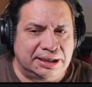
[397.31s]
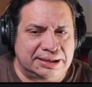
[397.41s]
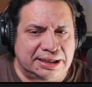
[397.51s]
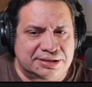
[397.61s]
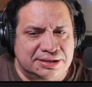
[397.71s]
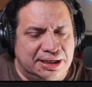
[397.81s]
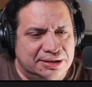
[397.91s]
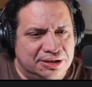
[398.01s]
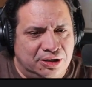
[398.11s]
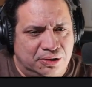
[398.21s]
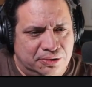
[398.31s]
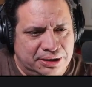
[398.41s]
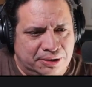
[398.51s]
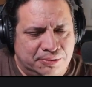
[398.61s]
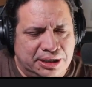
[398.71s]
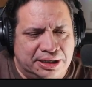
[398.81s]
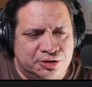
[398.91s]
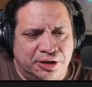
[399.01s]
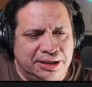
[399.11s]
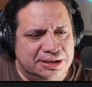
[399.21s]
Like, that's not the goal here. We're
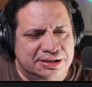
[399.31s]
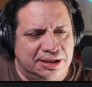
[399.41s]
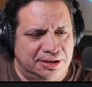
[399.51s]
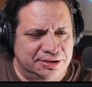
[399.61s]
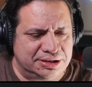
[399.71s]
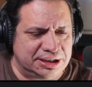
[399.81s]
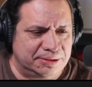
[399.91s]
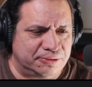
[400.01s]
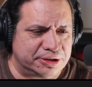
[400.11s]
not trying to sell on Steam.